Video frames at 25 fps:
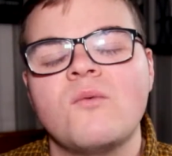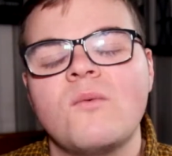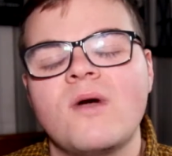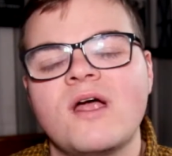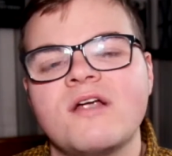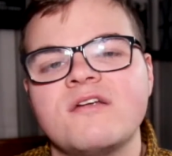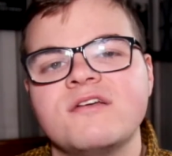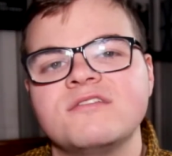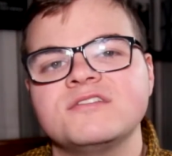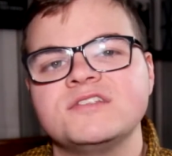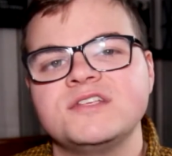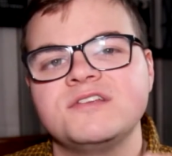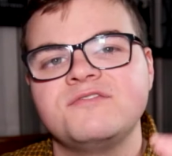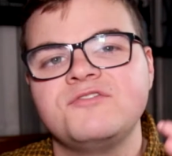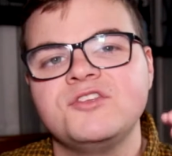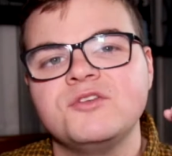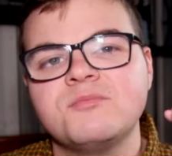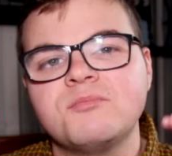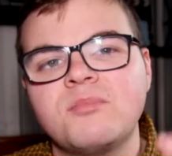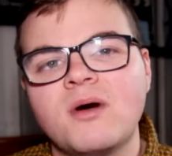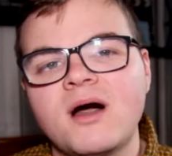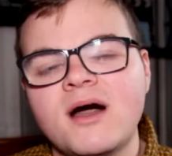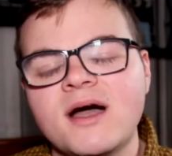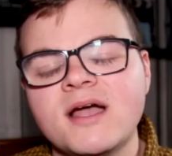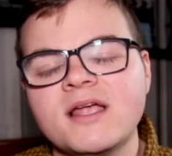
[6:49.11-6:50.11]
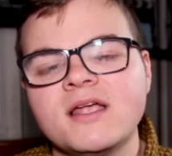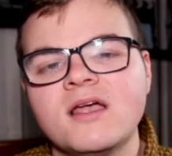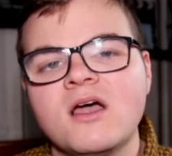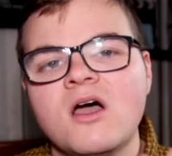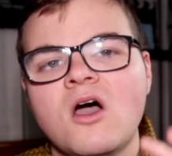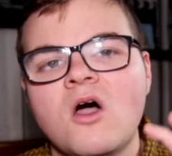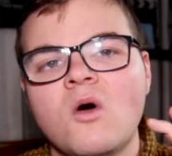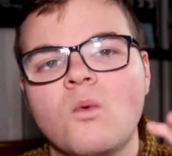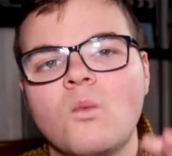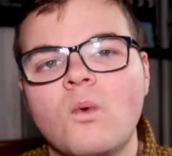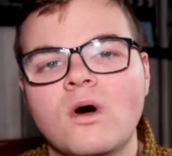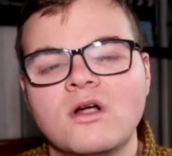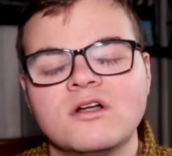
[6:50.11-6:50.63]
whereas if you buy
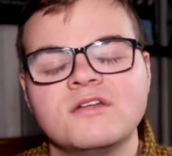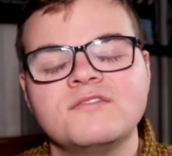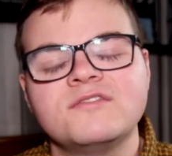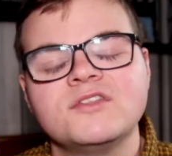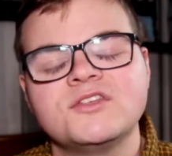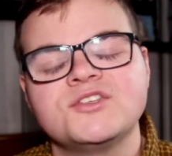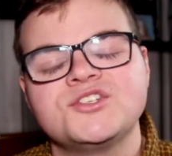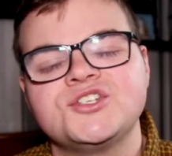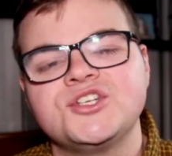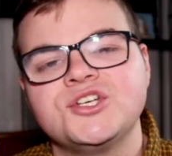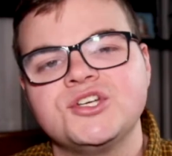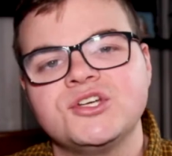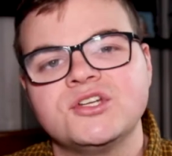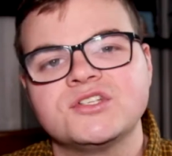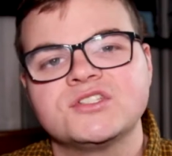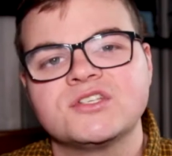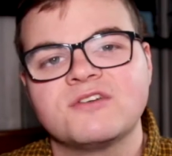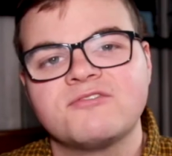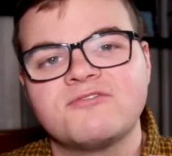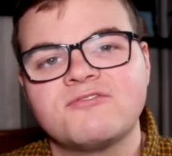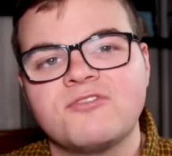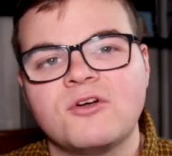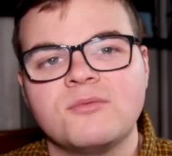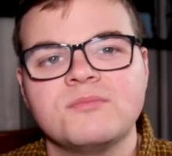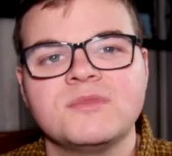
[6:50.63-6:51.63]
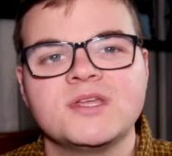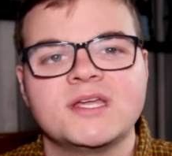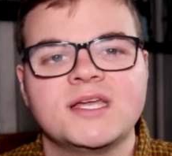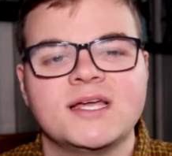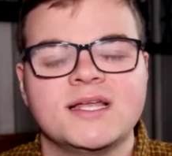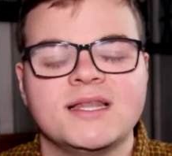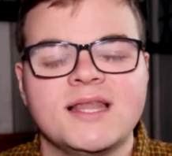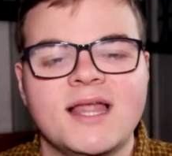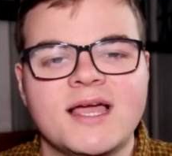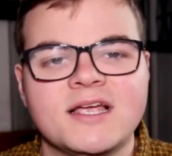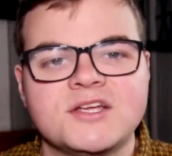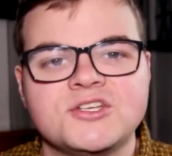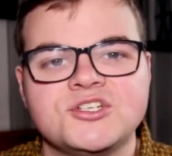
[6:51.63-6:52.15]
one of the shirts from the
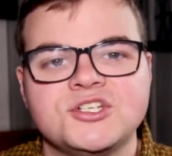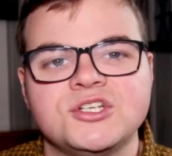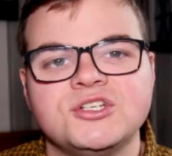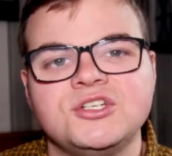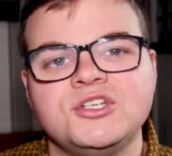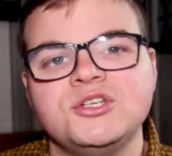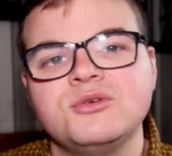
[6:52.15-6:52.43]
collection,